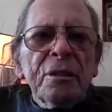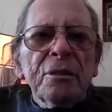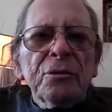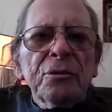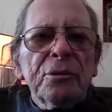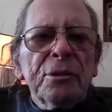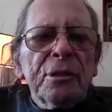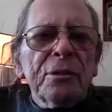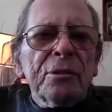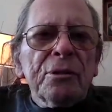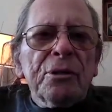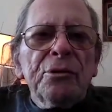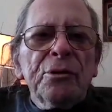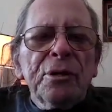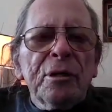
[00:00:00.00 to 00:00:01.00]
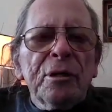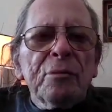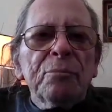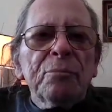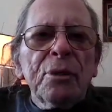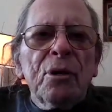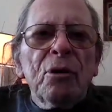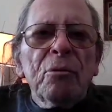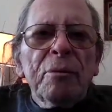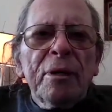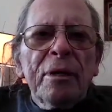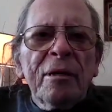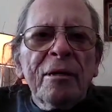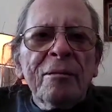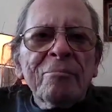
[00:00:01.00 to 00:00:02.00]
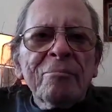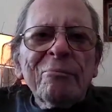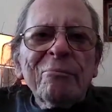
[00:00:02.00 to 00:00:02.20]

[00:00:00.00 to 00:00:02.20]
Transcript: seeing the creek below me,